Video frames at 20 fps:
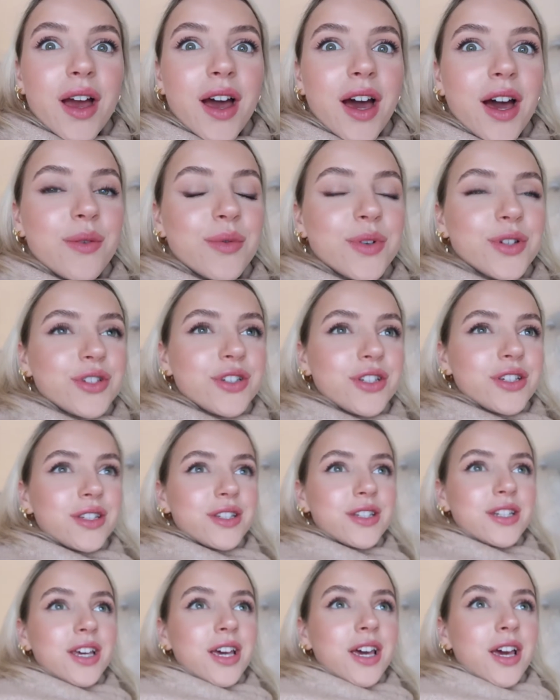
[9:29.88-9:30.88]
I was
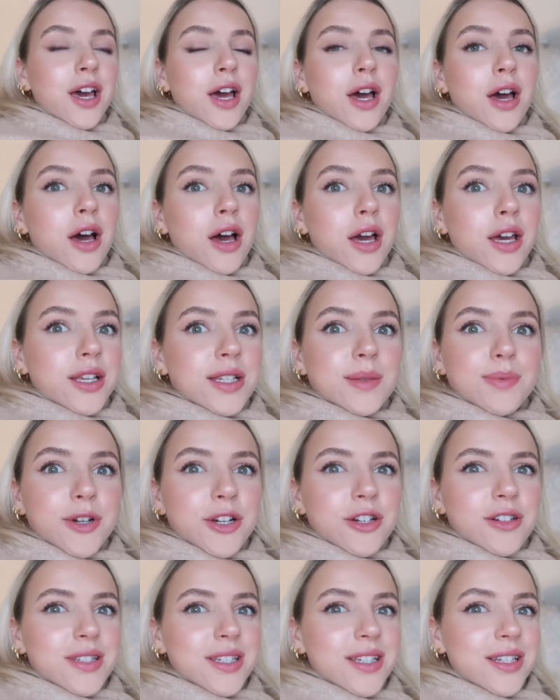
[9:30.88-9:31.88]
just
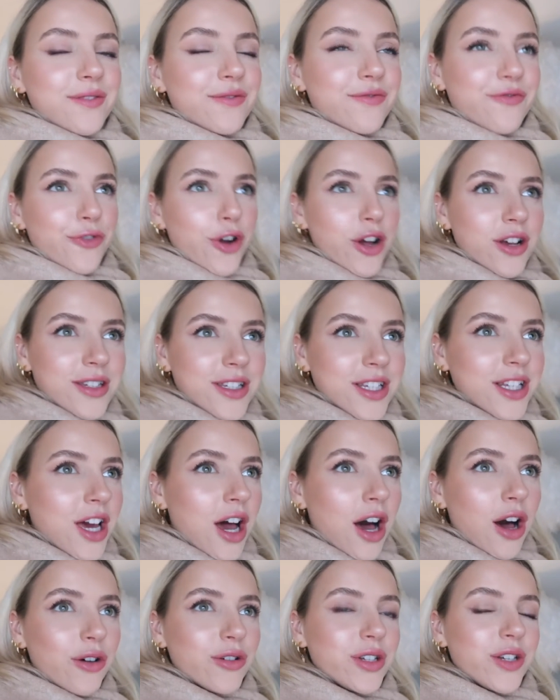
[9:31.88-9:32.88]
experiencing France in a
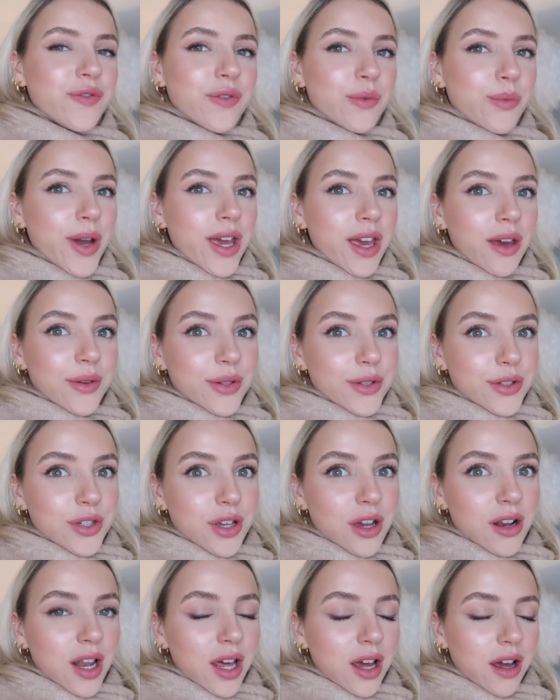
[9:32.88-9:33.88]
whole different way. I was
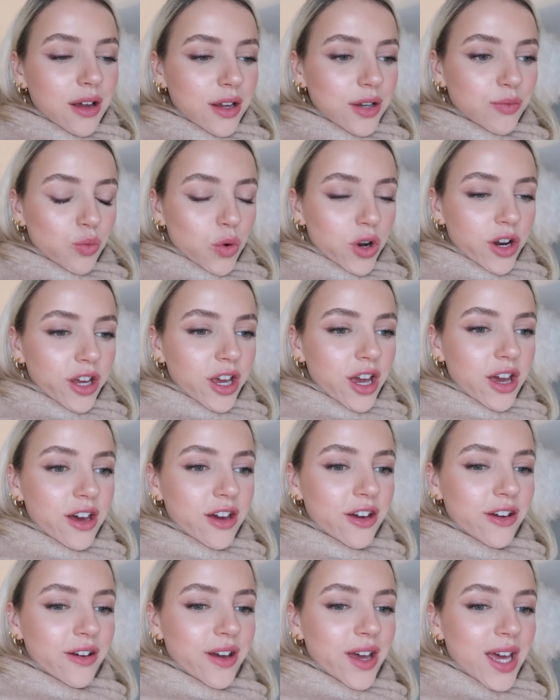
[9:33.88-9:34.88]
so like, I want to go.
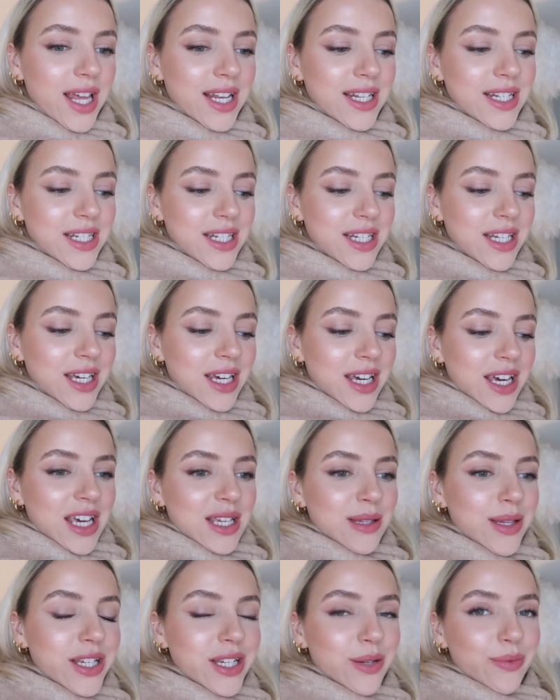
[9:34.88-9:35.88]
And
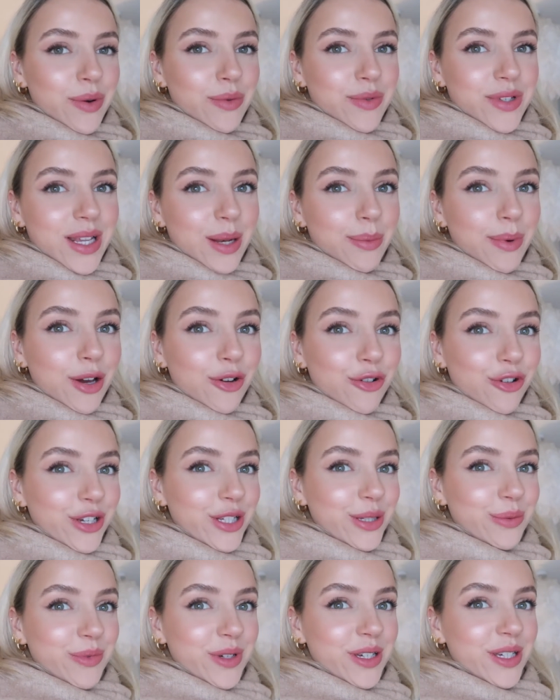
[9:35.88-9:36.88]
especially when we said about
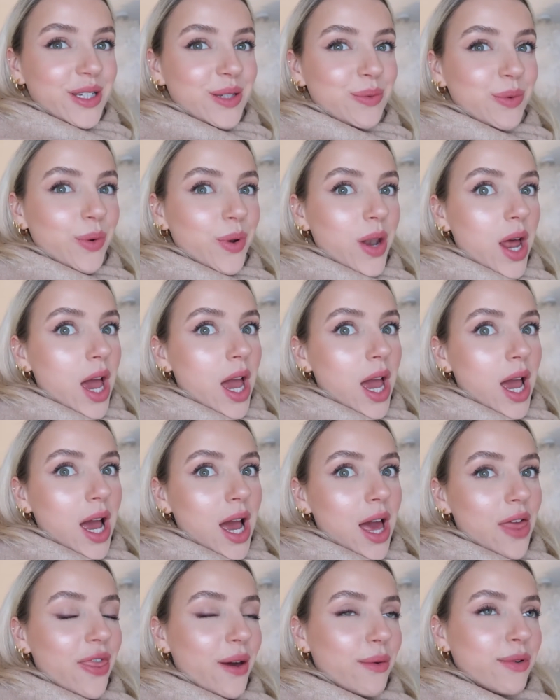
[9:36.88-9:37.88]
Christmas, we were like,
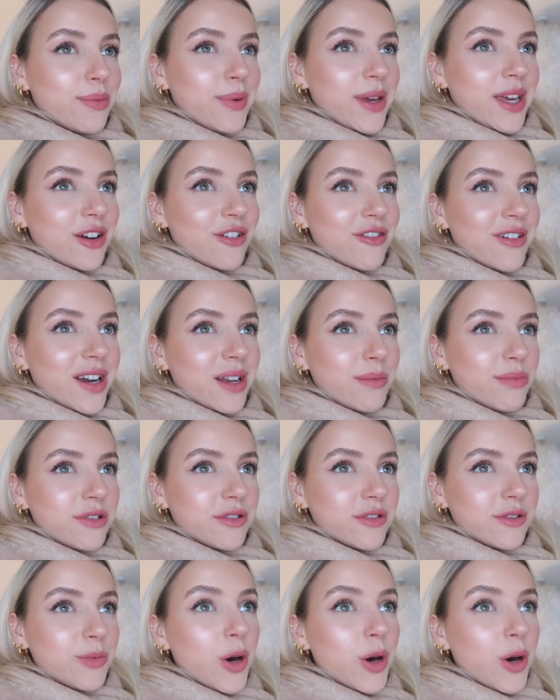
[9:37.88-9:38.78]
that would be incredible.